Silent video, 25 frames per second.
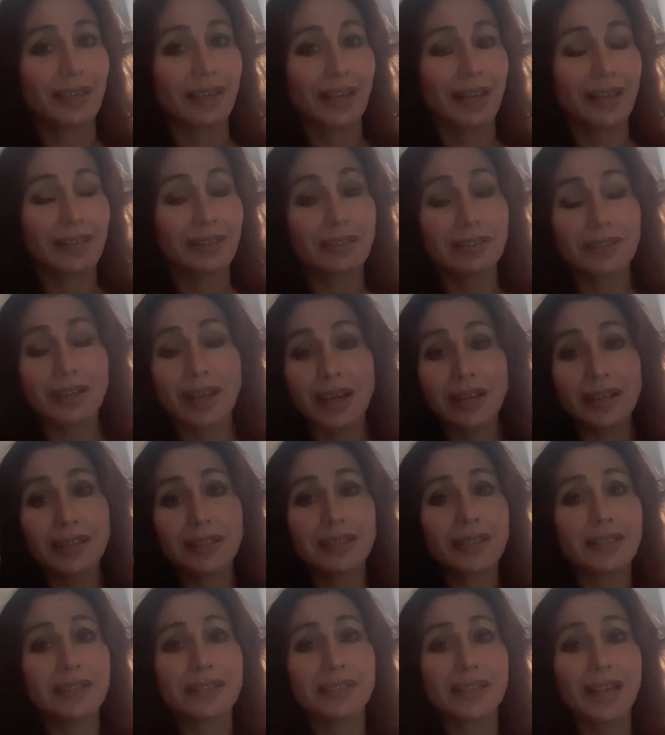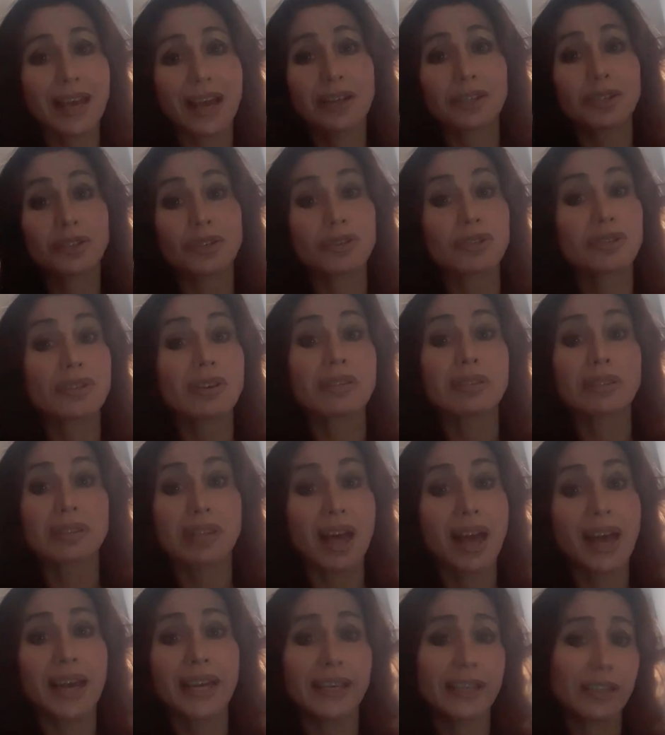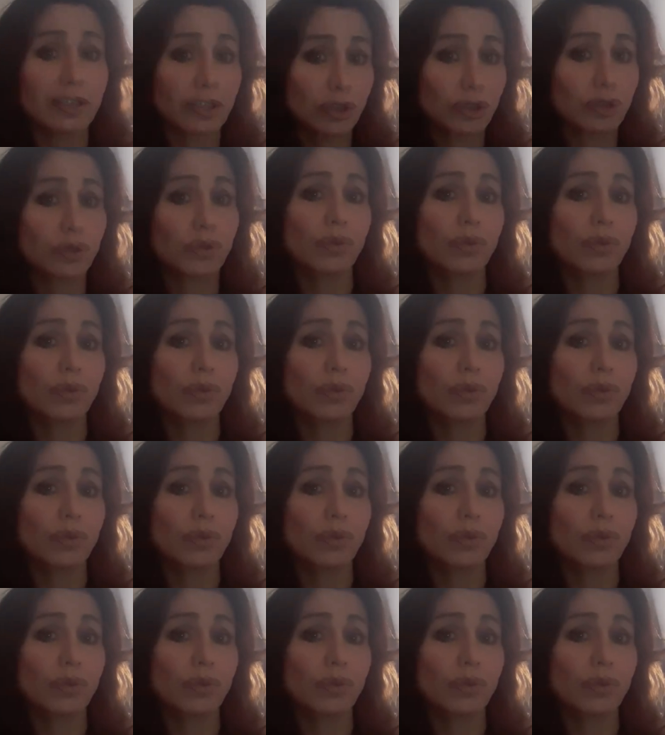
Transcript: and a lot of these actors are lying